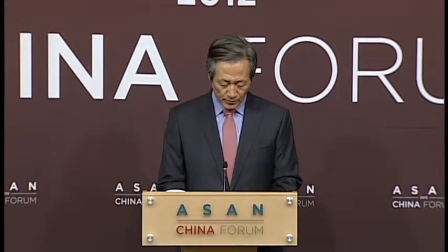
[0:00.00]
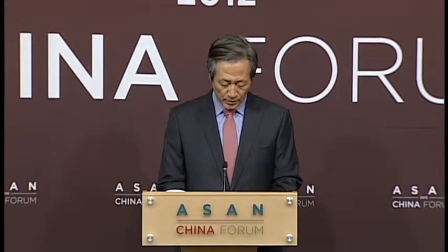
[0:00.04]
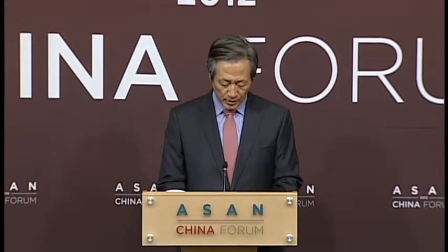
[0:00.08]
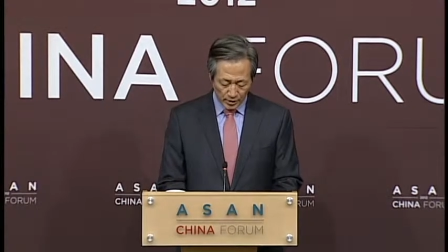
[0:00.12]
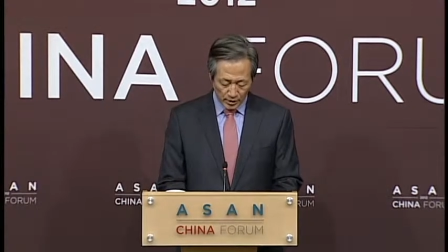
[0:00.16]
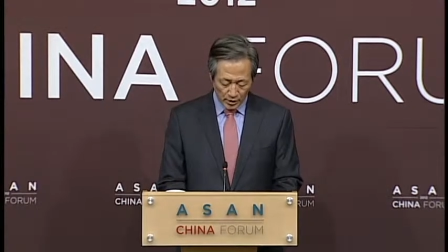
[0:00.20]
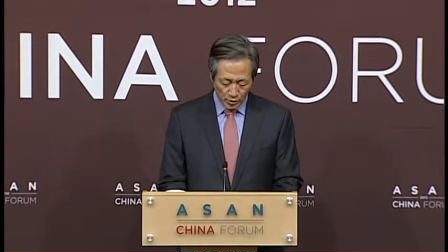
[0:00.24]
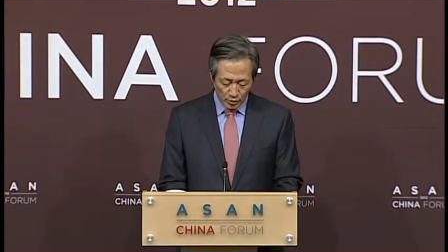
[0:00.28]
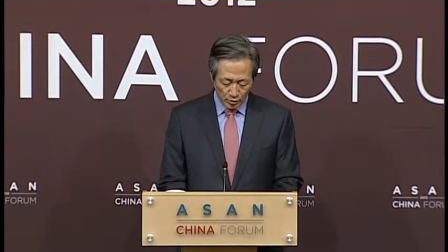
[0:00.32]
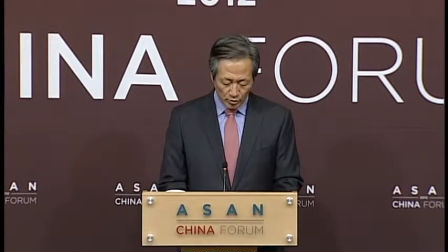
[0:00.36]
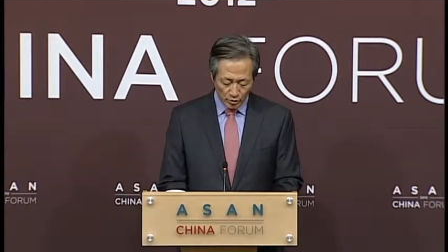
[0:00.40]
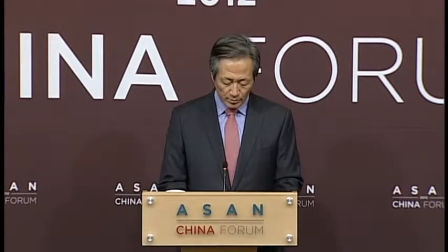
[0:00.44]

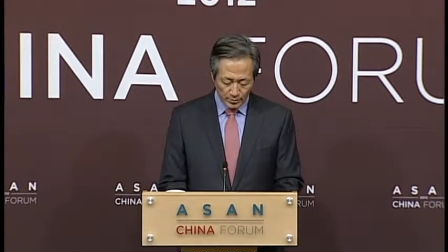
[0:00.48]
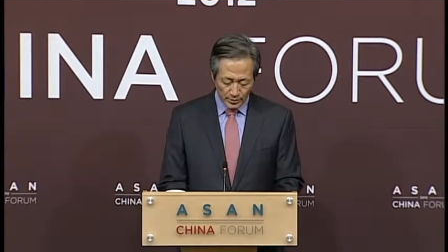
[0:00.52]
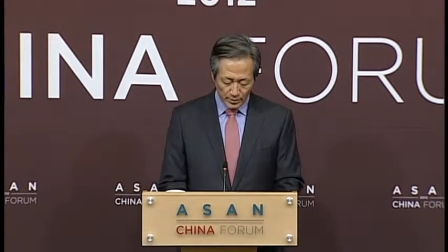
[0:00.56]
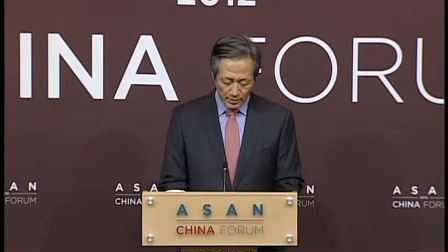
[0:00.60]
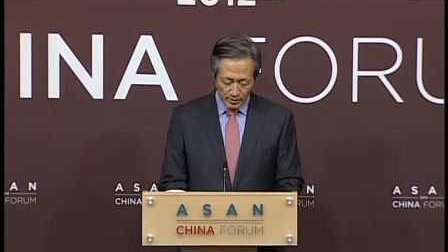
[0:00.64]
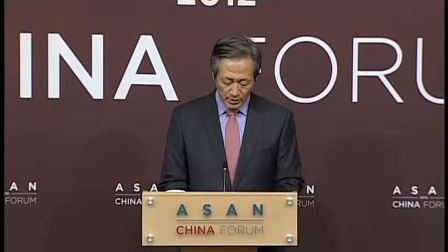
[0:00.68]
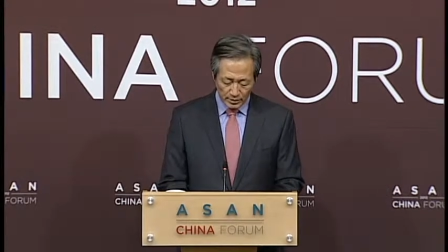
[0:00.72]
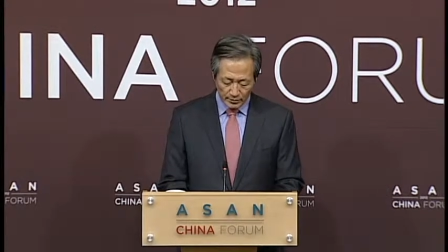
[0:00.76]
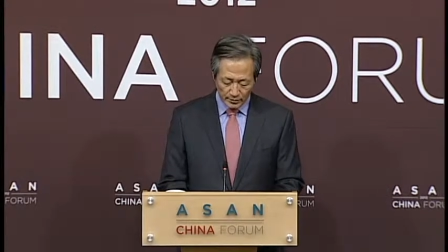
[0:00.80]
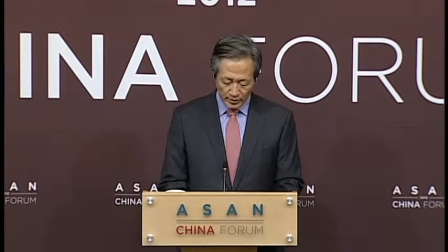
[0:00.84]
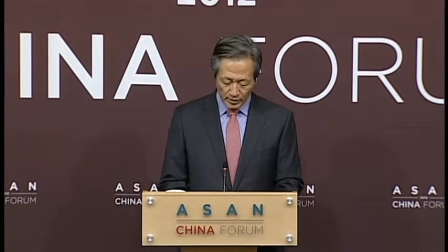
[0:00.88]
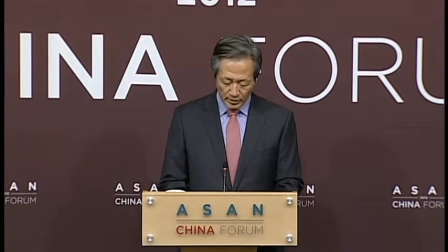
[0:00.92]
he will be
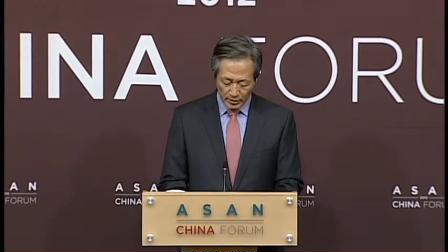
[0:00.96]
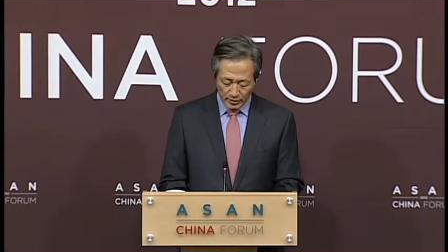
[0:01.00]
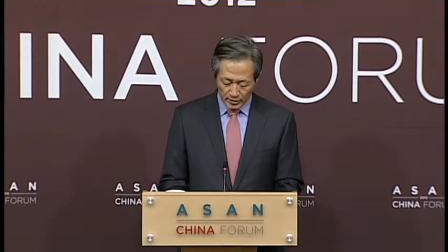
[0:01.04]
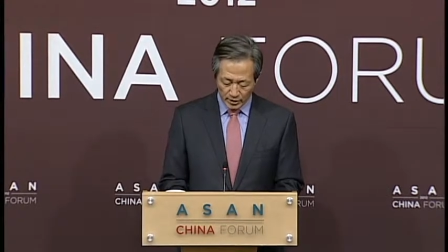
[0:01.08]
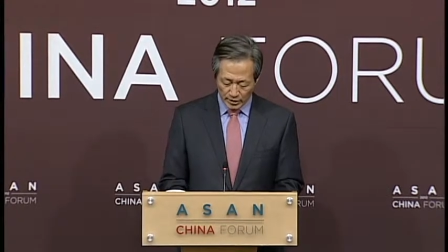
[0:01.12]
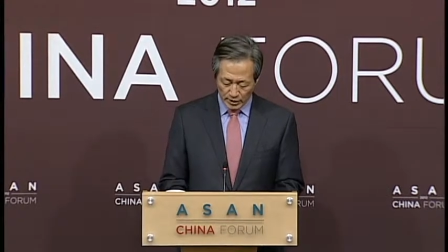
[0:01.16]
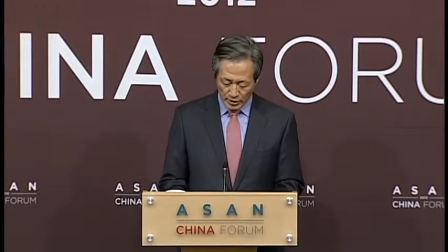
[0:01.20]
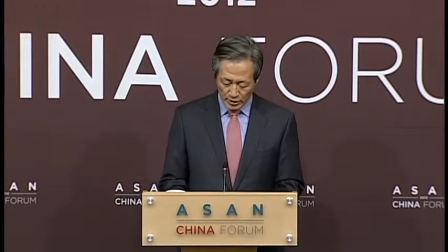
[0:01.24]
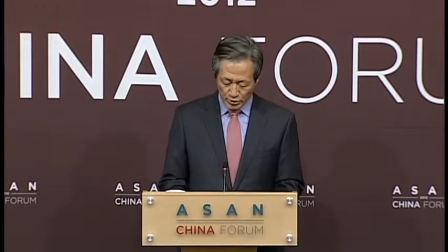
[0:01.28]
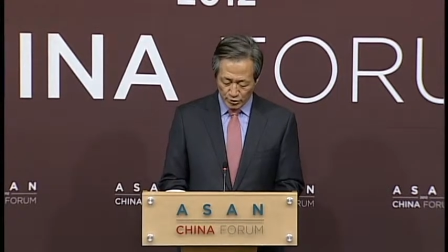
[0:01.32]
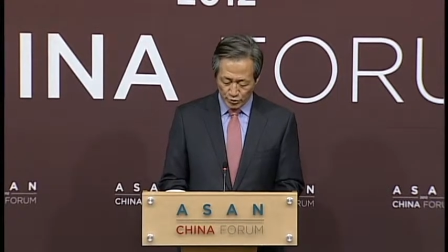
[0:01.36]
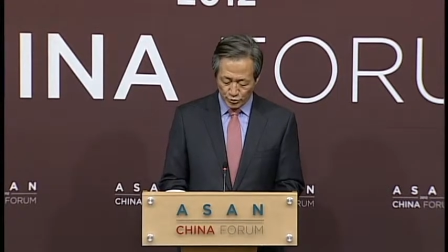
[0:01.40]
living in a
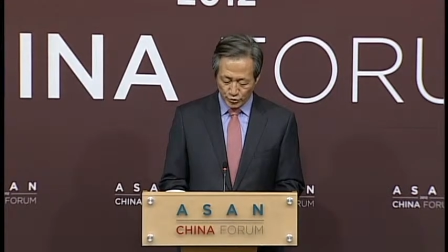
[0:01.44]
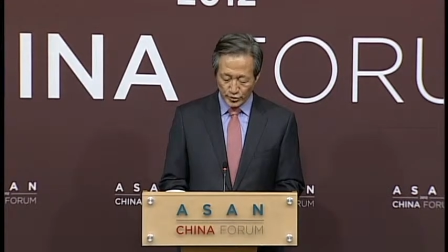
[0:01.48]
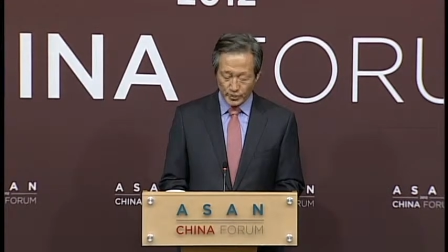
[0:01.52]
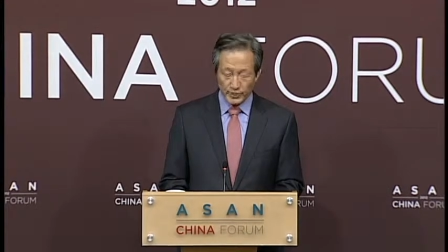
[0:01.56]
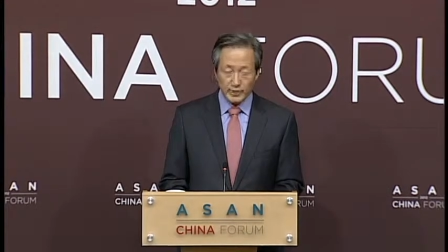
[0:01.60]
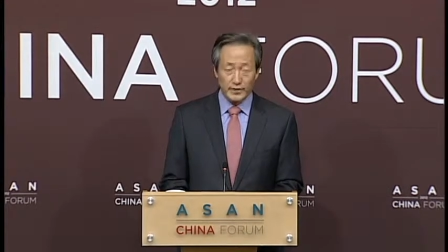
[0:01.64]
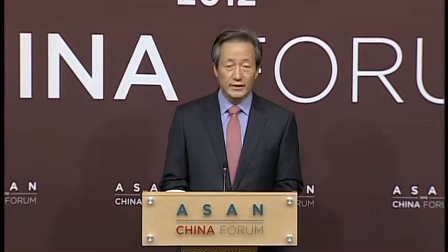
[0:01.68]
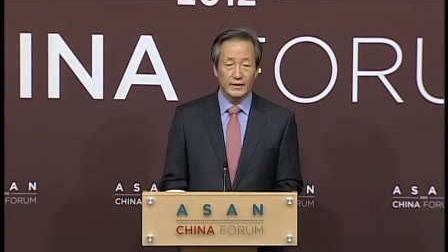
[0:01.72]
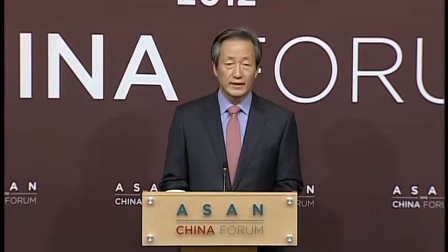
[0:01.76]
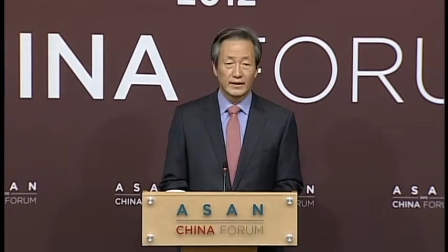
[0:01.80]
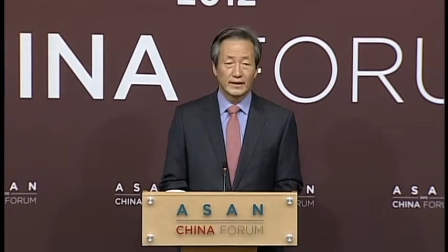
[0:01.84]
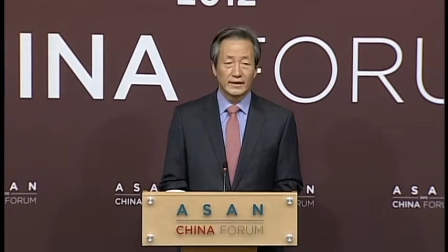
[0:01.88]

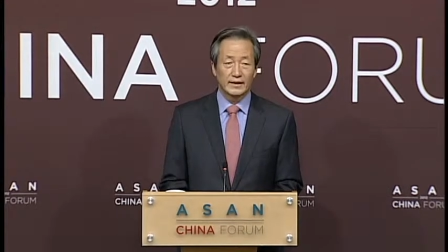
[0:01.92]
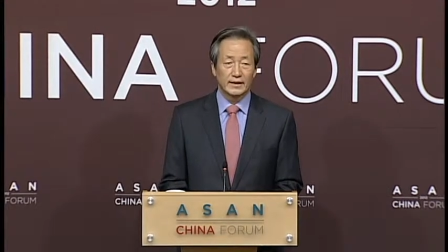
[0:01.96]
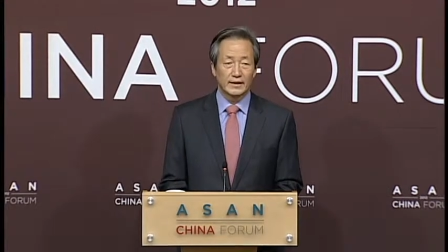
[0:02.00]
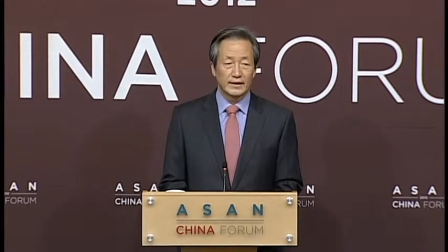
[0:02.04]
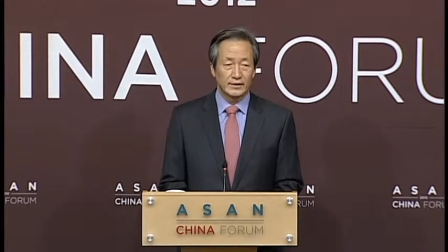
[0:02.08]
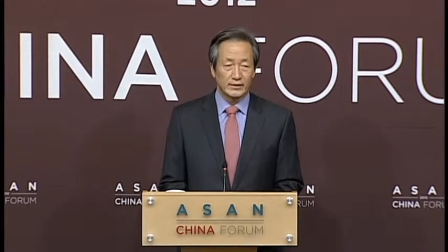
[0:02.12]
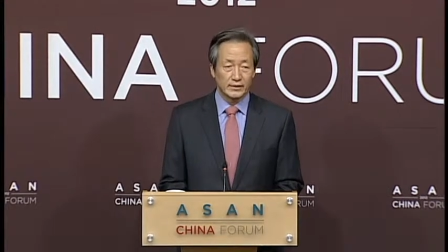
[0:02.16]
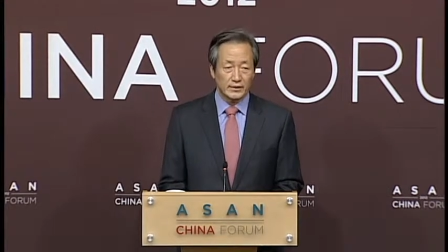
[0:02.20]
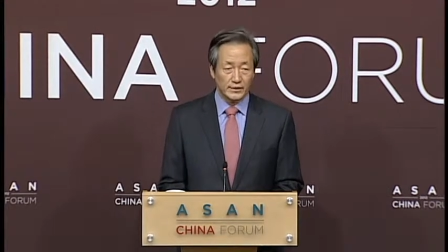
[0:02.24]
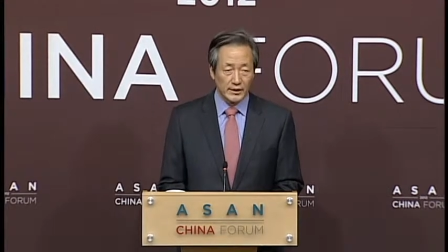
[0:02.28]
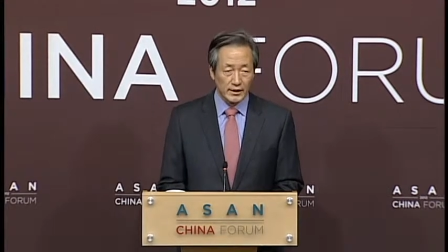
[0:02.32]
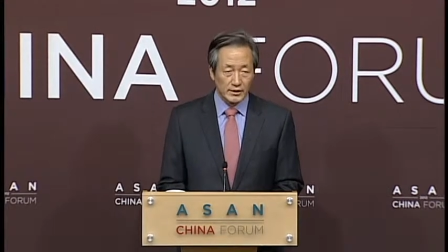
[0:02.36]
country
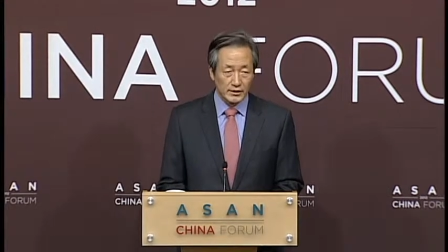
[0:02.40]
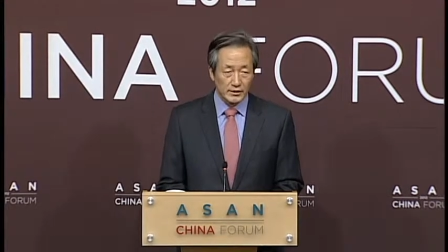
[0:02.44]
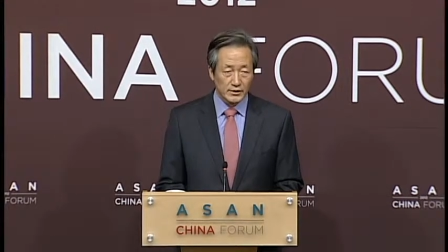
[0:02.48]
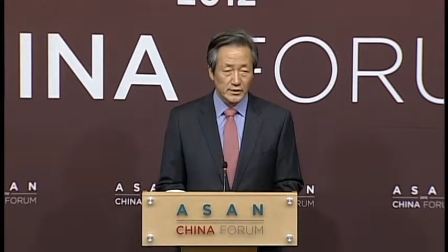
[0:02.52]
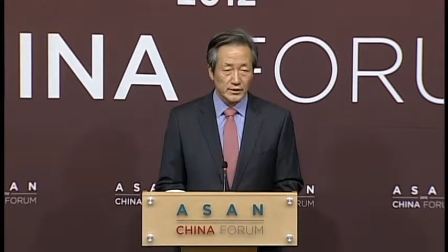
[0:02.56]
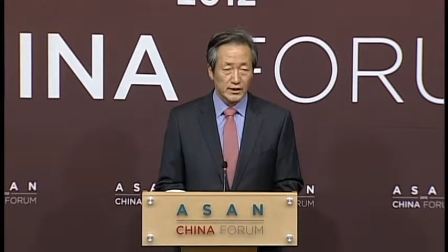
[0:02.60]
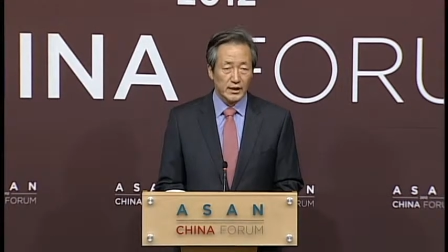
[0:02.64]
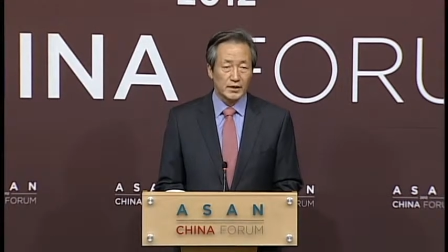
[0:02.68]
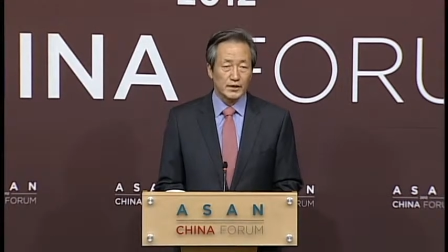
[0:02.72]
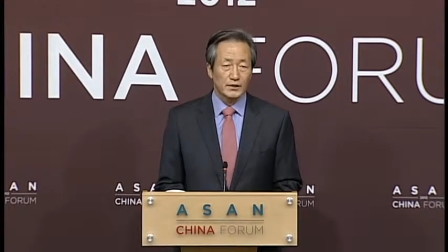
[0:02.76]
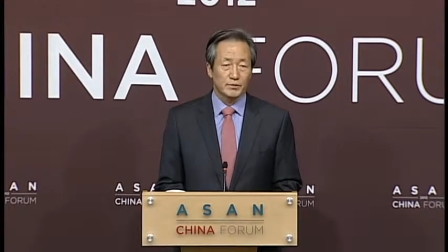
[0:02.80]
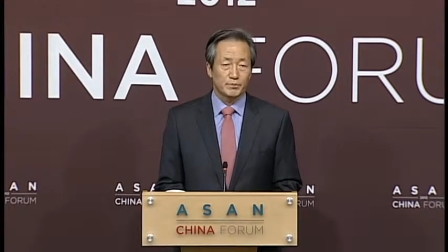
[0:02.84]
just as